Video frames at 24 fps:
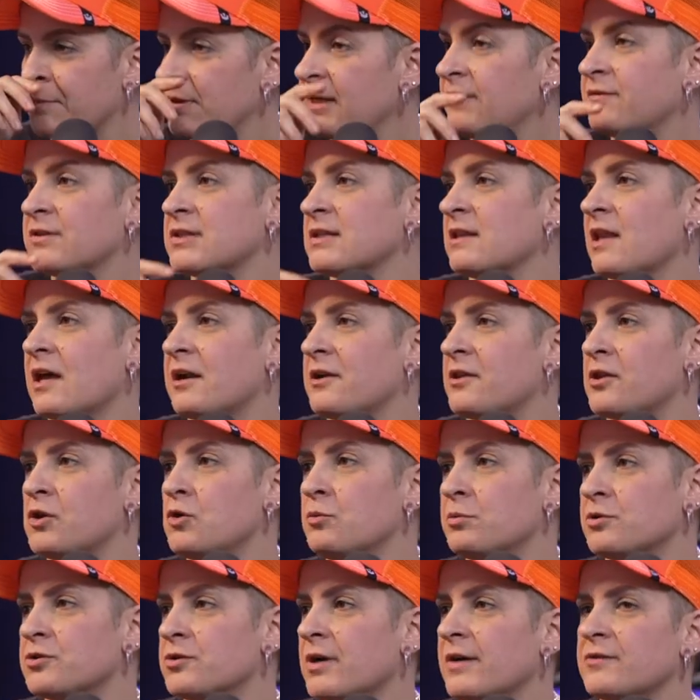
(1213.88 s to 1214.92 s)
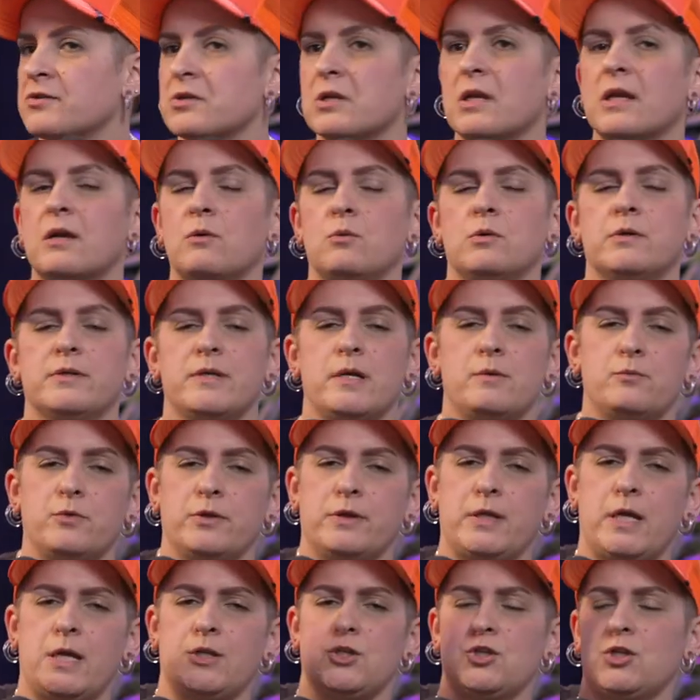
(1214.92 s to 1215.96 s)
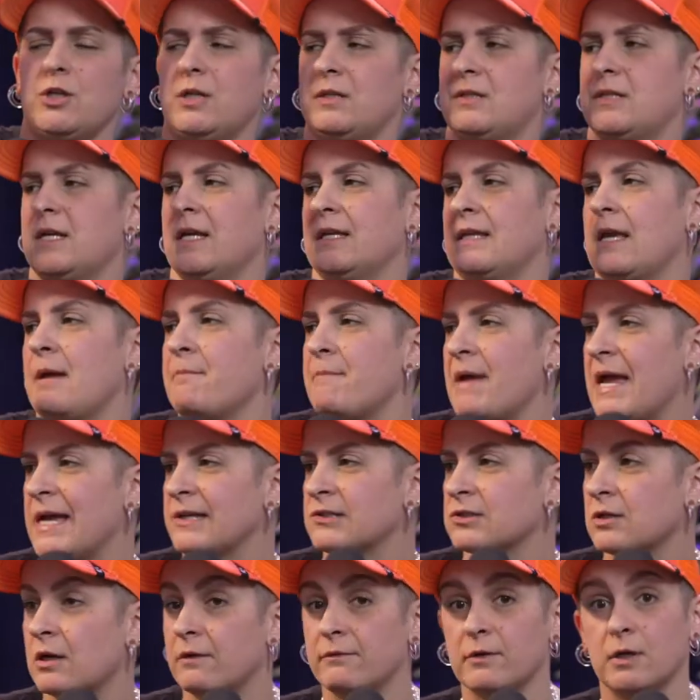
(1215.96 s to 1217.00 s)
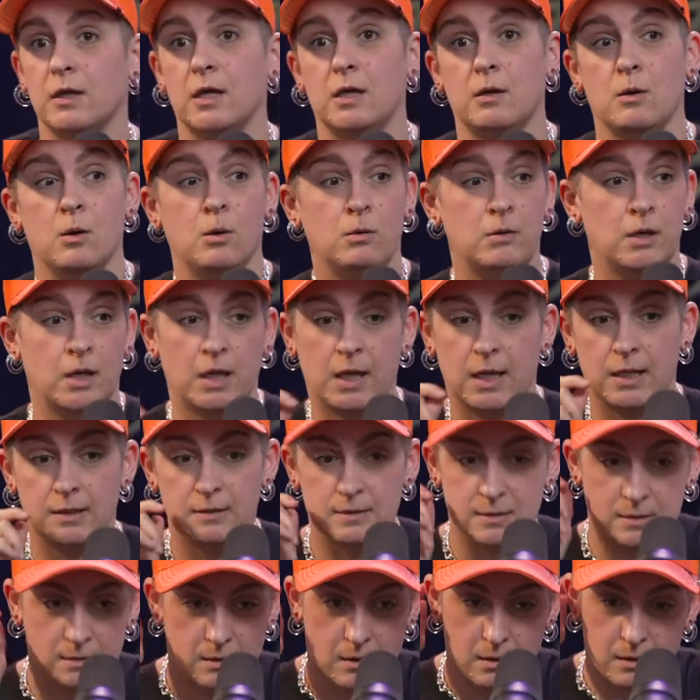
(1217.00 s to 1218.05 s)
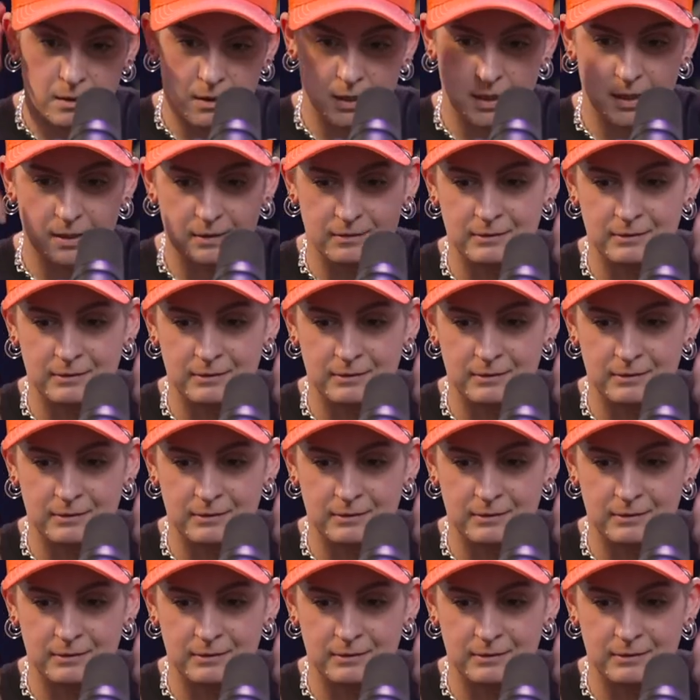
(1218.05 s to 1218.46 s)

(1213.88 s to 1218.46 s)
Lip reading: But even a lot of the Uber drivers are like, we're done with that shit. Take that mask off. They're like, okay, sorry.